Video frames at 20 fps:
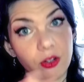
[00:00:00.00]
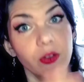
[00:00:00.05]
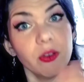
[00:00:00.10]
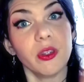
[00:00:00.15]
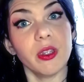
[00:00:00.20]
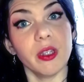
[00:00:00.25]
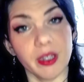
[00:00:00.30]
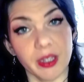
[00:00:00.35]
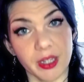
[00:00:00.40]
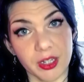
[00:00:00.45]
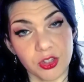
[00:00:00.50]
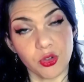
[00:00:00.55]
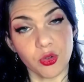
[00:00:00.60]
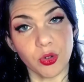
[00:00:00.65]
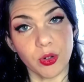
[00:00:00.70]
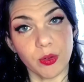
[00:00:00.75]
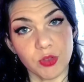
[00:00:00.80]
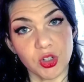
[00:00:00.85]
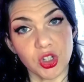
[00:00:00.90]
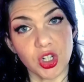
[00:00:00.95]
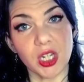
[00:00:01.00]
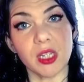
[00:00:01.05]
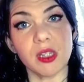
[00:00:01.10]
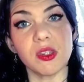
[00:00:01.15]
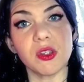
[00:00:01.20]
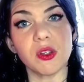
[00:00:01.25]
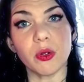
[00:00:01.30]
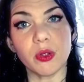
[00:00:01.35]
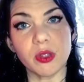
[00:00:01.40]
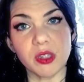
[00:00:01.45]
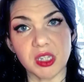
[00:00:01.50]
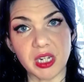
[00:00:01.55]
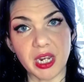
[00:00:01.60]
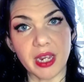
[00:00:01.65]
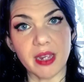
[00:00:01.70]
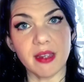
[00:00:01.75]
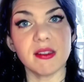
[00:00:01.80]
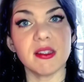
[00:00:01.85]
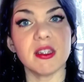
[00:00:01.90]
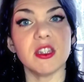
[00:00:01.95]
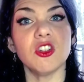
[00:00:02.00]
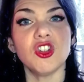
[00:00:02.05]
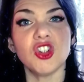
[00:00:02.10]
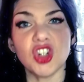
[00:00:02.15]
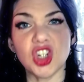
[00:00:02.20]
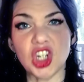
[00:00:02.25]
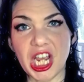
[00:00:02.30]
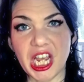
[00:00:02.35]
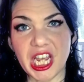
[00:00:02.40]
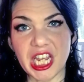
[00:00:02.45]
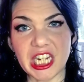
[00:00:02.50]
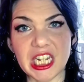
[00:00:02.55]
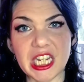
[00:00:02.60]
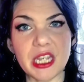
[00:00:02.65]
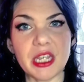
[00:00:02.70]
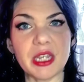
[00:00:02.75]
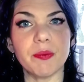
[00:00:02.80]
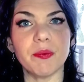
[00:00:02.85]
the Extreme Sheen, so it's nice and shiny,